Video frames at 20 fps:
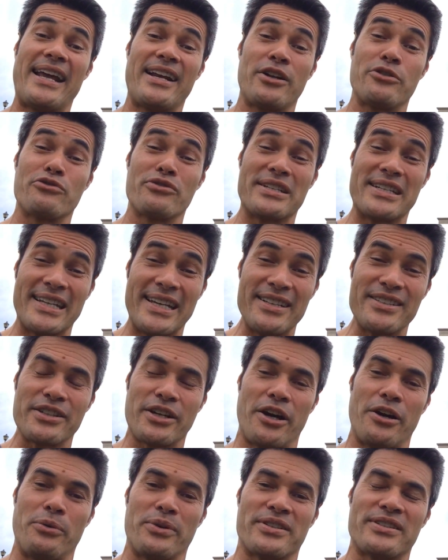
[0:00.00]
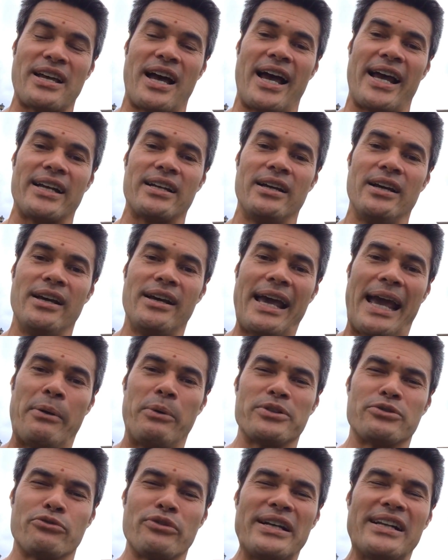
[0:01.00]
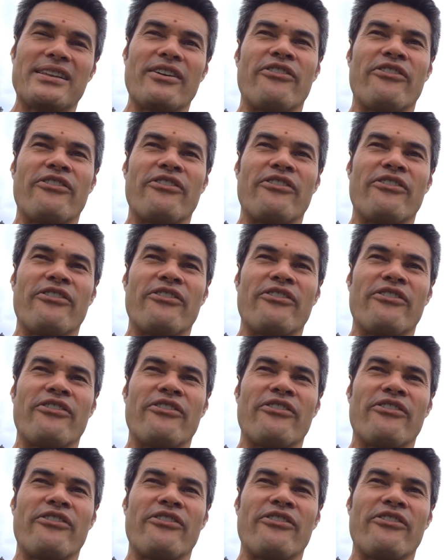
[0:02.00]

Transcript: 800 years ago was signed and was really